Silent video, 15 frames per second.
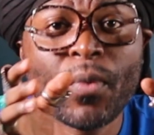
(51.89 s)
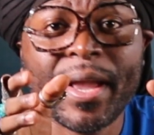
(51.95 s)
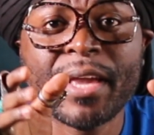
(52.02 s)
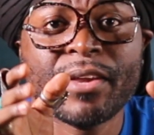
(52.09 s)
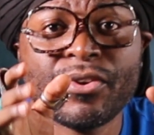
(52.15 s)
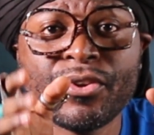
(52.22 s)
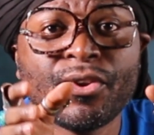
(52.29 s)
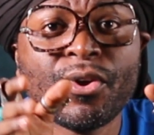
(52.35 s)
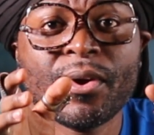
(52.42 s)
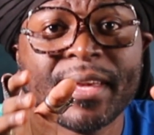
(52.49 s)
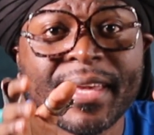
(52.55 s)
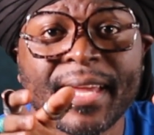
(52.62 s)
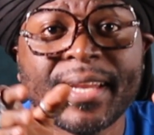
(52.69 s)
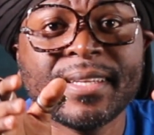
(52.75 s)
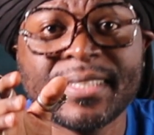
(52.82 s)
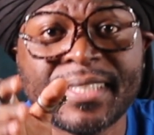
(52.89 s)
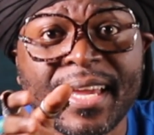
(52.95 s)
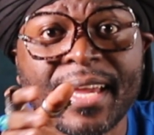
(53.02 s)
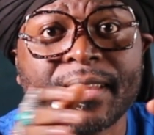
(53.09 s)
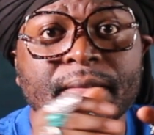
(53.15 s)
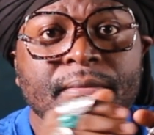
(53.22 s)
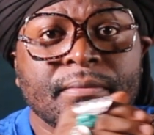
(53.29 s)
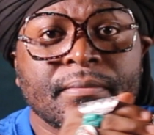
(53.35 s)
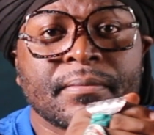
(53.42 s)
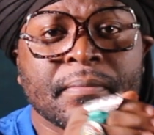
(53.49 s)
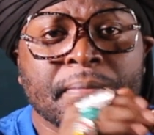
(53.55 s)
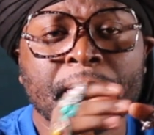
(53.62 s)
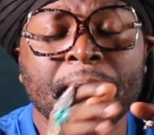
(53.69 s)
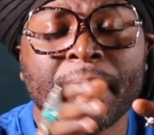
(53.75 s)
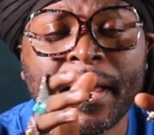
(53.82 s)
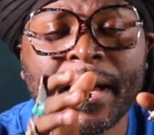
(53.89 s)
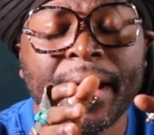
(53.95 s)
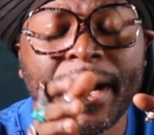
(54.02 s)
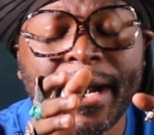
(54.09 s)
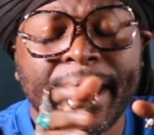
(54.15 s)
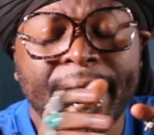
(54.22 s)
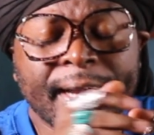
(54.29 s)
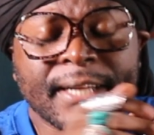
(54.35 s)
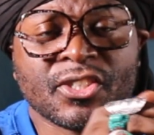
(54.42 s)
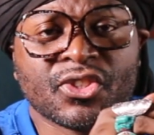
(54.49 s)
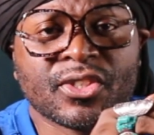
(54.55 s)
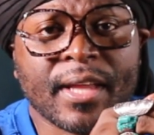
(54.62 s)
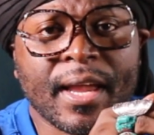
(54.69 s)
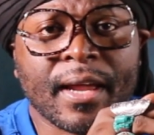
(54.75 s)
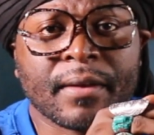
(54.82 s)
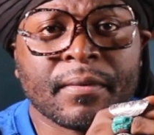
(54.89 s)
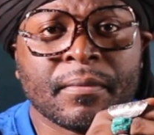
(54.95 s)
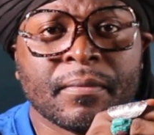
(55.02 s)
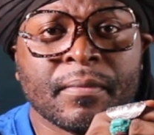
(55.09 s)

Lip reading: way you don't get in debt. I understand.